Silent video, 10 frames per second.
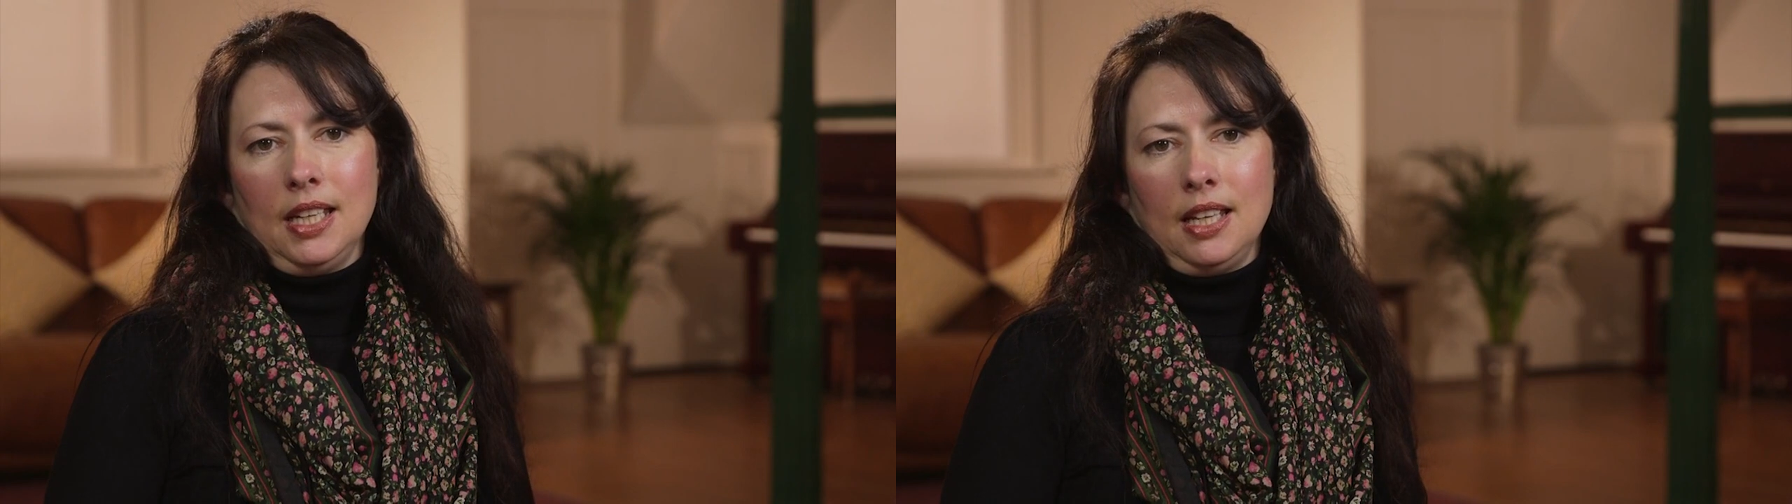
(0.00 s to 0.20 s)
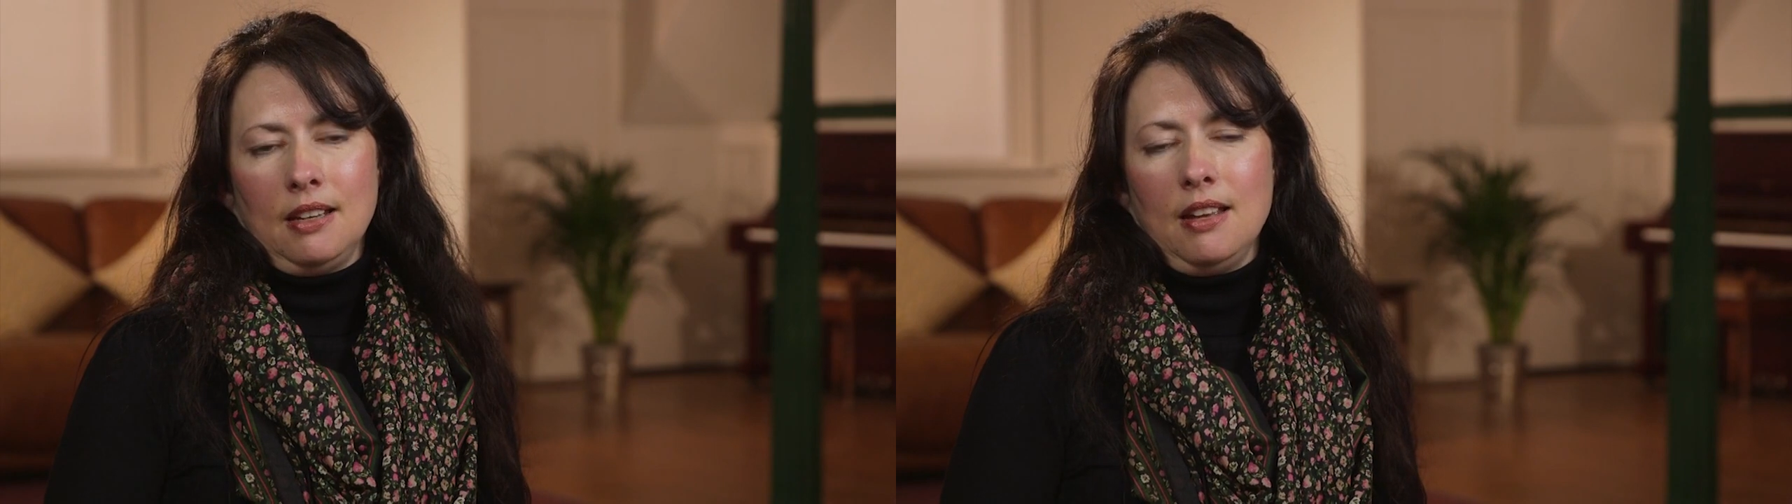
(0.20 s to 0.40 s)

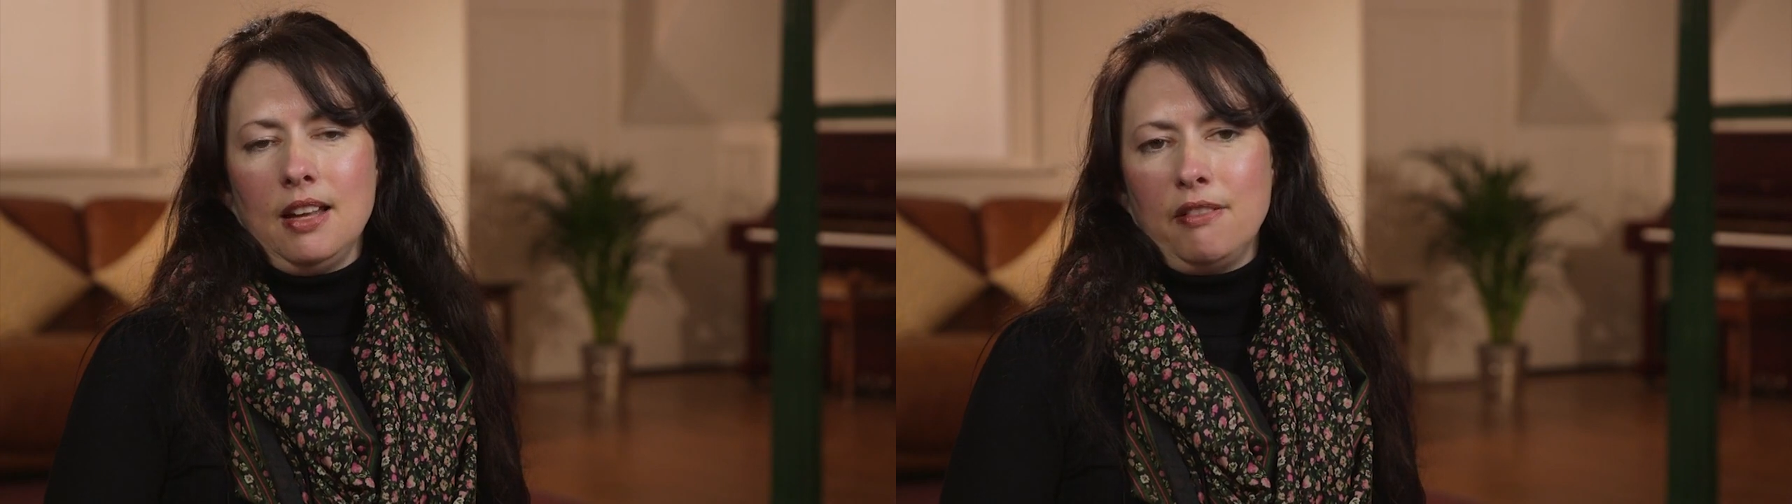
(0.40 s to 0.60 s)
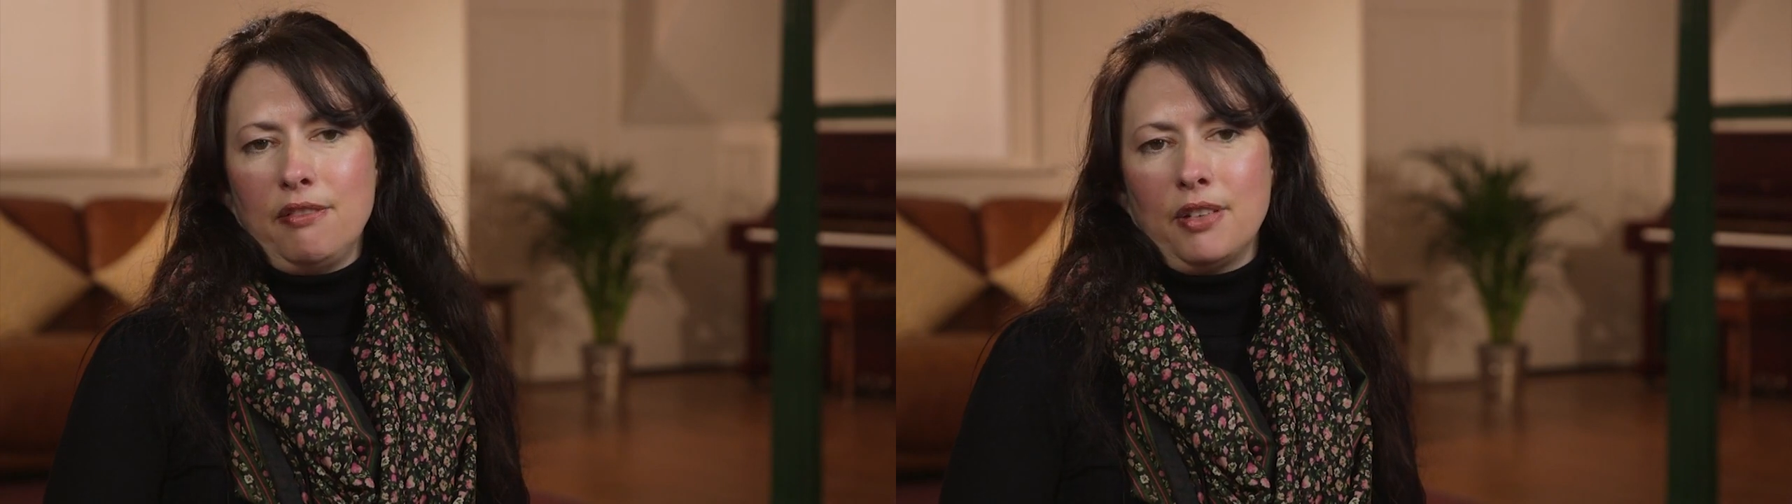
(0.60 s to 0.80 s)
in
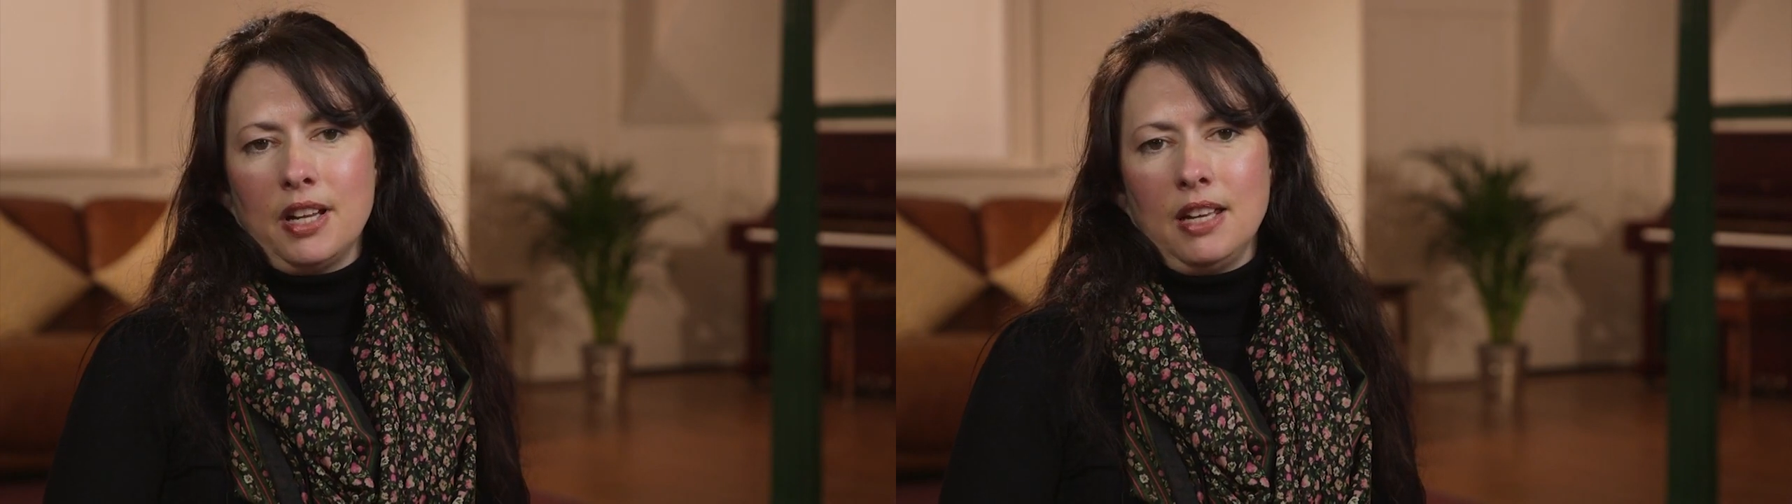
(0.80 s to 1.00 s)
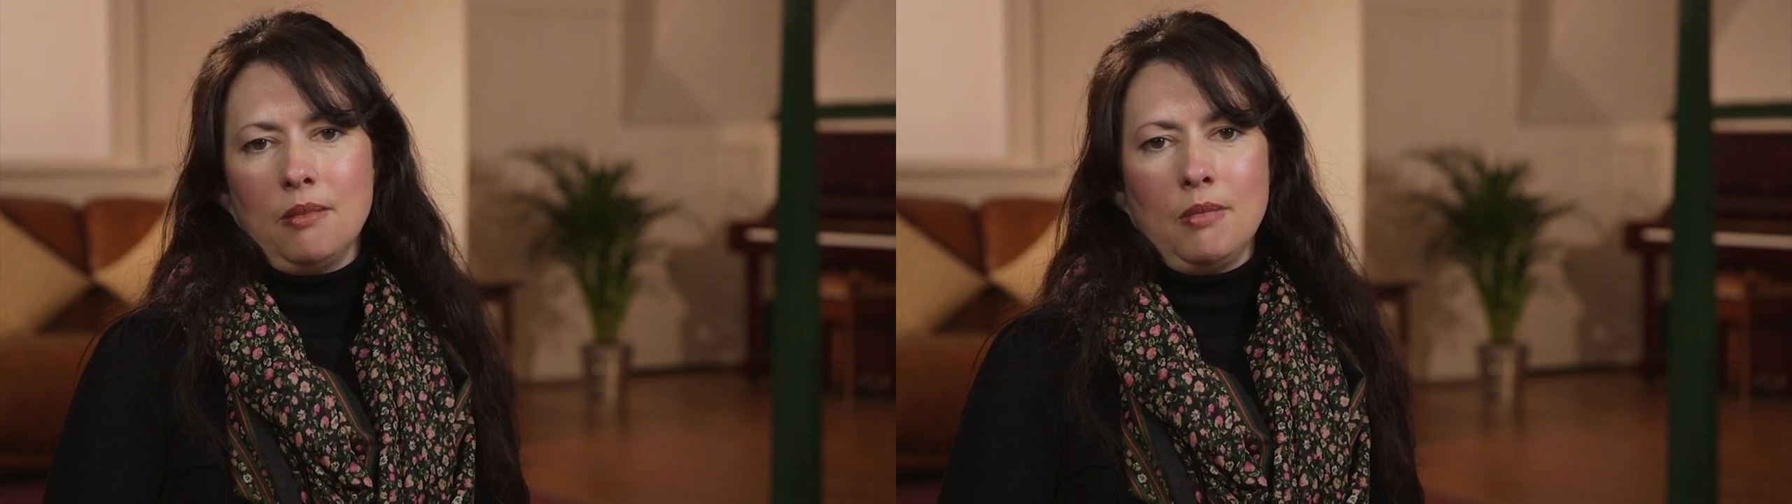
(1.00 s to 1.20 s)

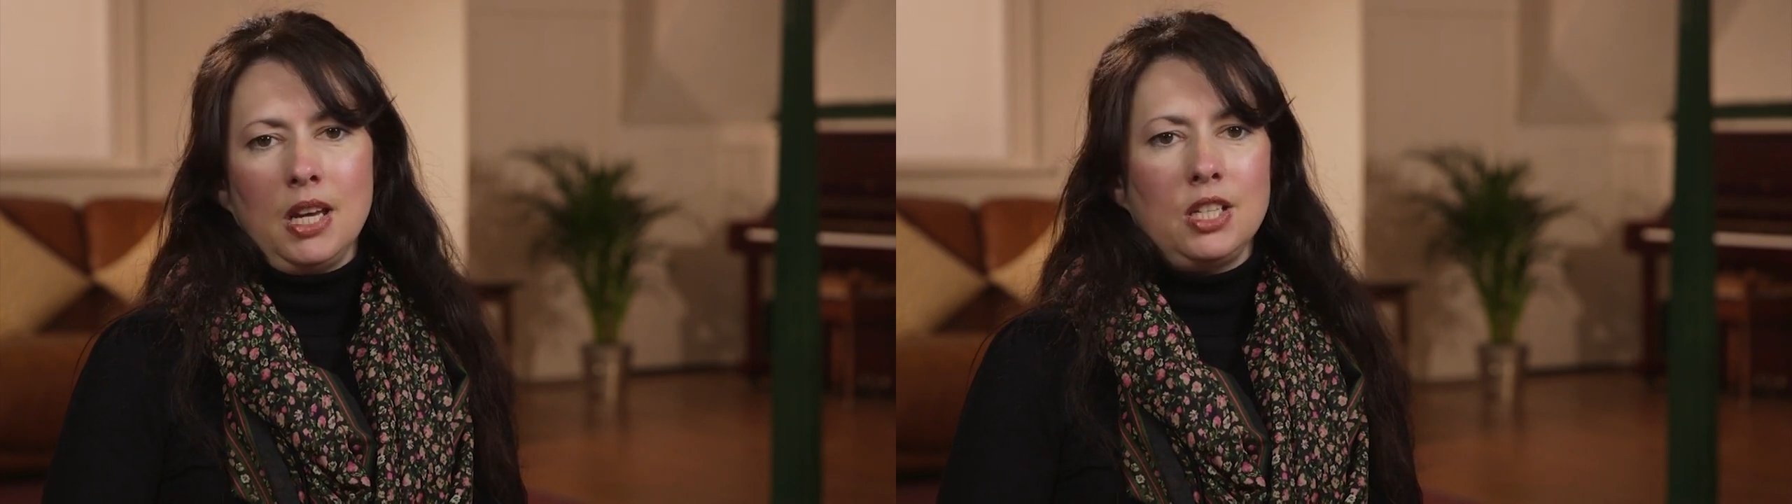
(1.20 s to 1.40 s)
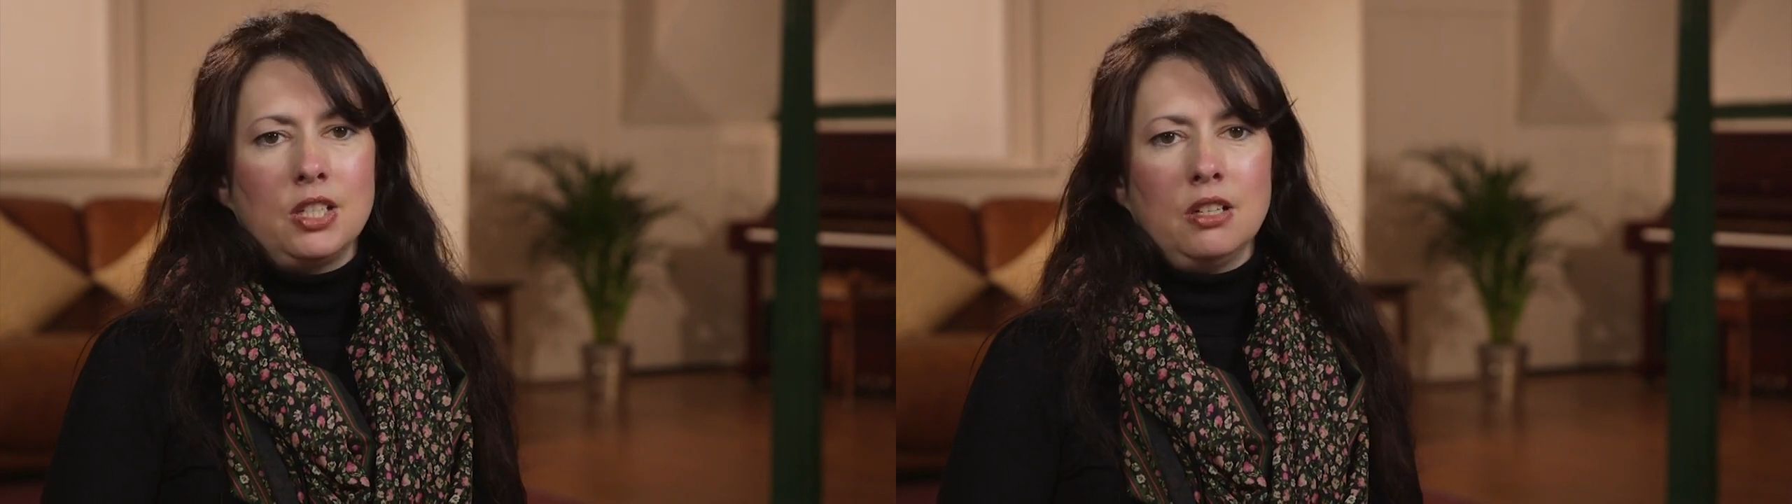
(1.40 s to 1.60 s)
every
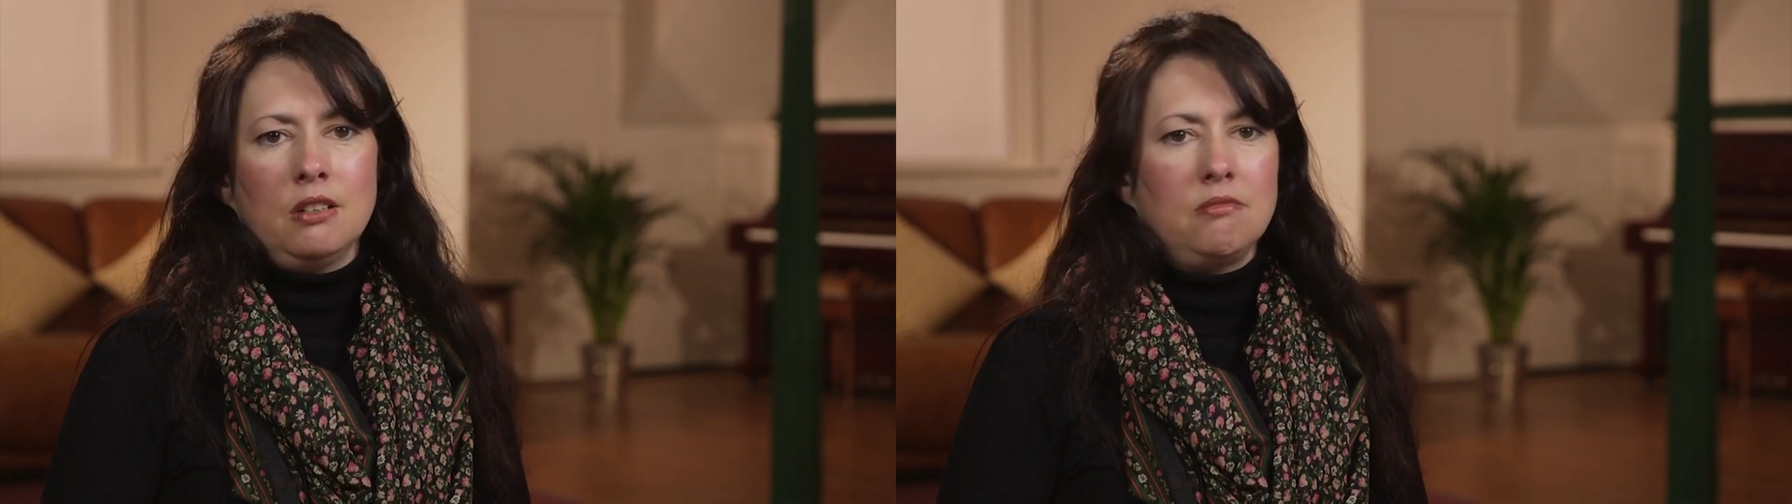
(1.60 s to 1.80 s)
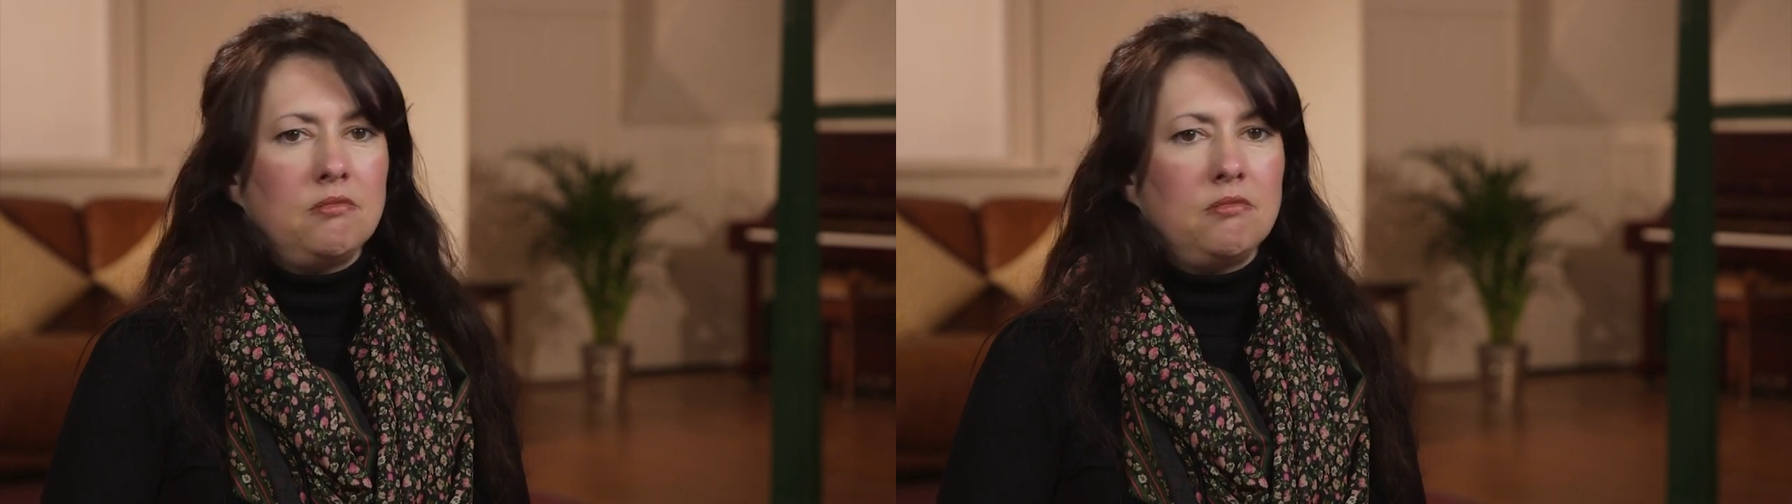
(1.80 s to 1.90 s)
major